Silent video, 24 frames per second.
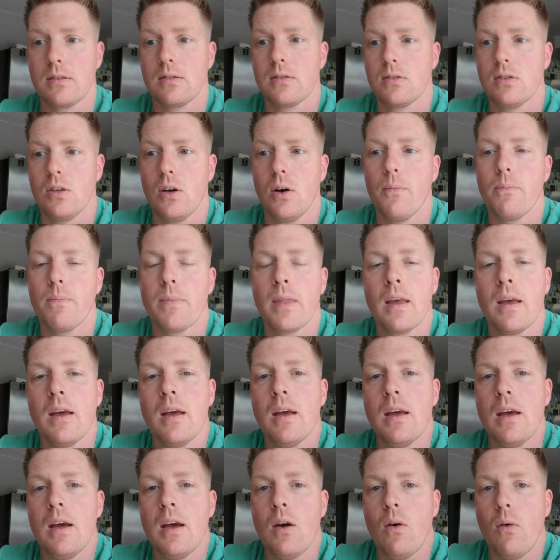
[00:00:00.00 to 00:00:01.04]
So
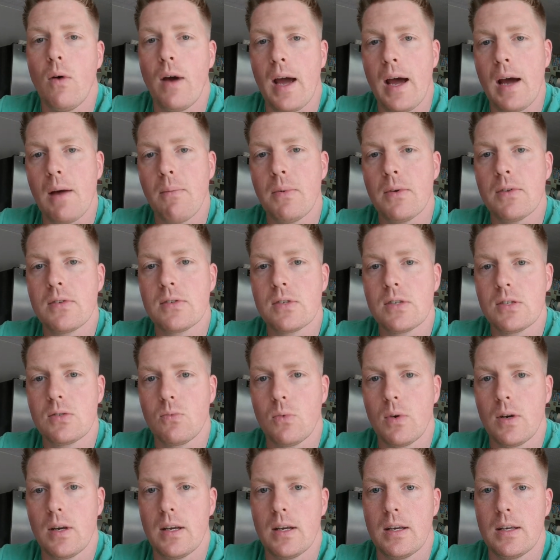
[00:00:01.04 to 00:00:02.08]
what happens is
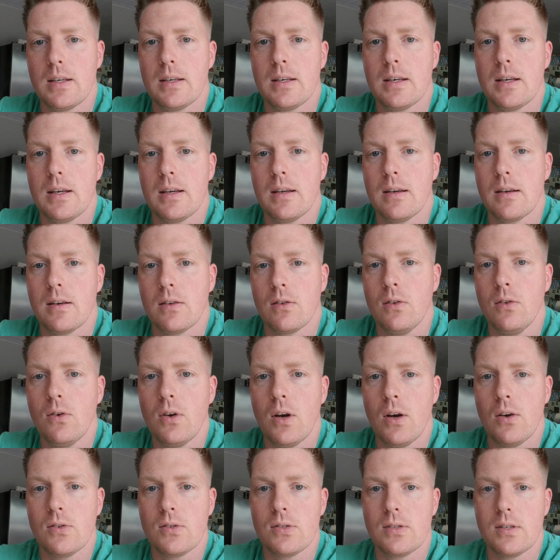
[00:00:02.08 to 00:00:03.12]
when
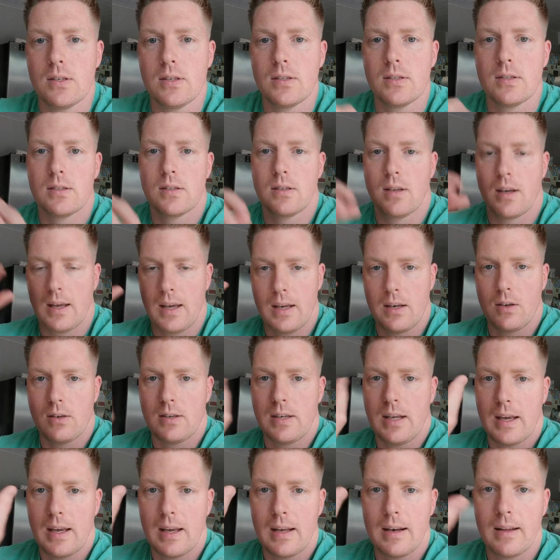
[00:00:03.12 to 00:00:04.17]
glucose is, again, you
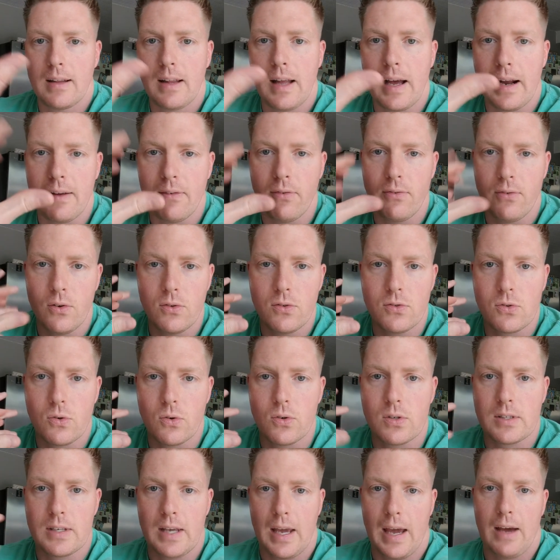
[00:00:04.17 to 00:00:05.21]
take in a lot of food
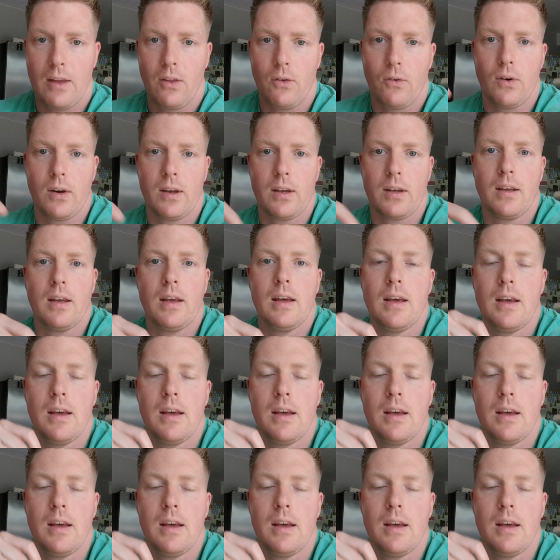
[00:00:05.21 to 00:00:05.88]
source calorie.